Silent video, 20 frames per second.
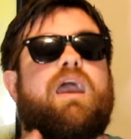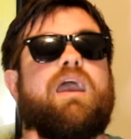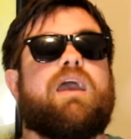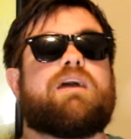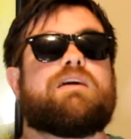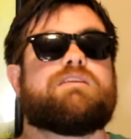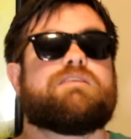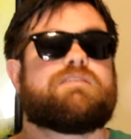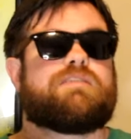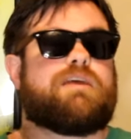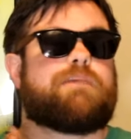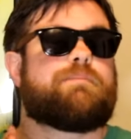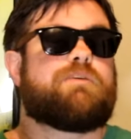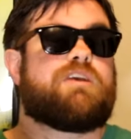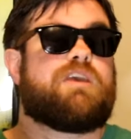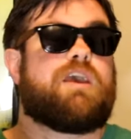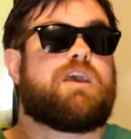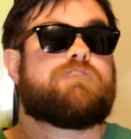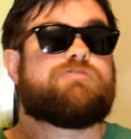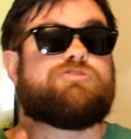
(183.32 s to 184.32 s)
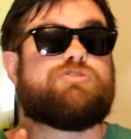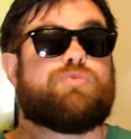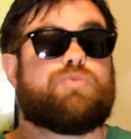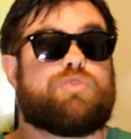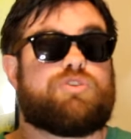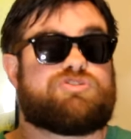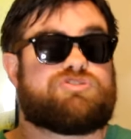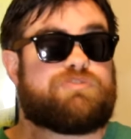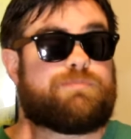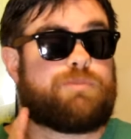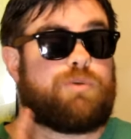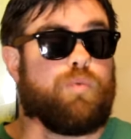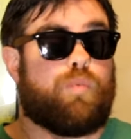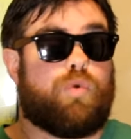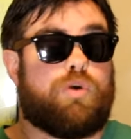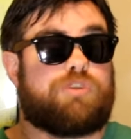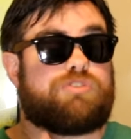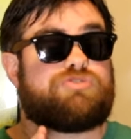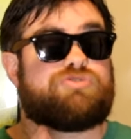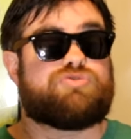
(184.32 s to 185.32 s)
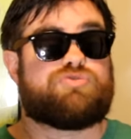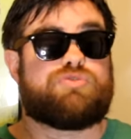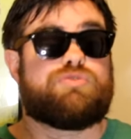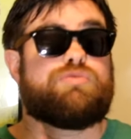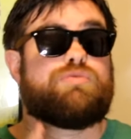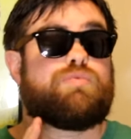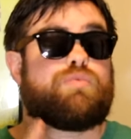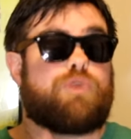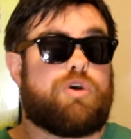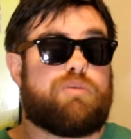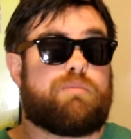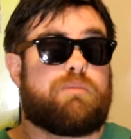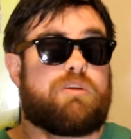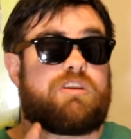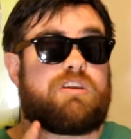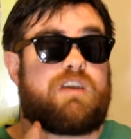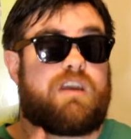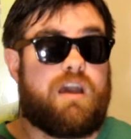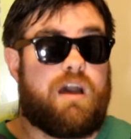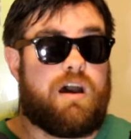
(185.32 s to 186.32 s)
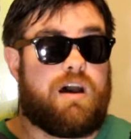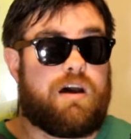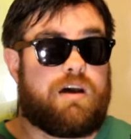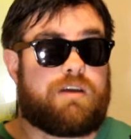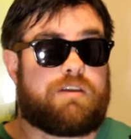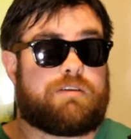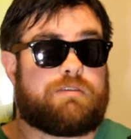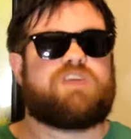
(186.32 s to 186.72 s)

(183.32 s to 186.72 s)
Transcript: and they began to worship the one true Roman god.